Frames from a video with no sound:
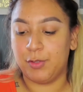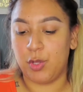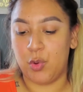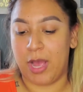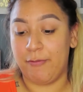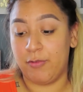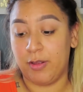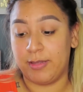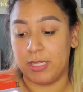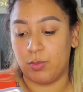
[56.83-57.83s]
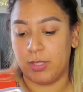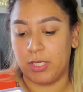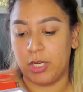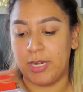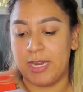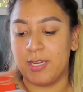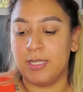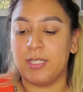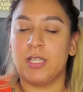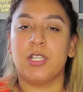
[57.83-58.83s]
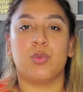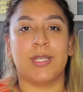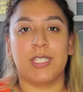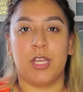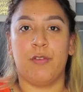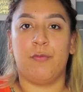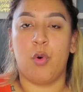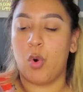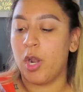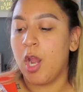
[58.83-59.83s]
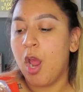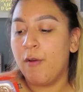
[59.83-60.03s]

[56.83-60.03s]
so I feel like that's really good, and this does retail for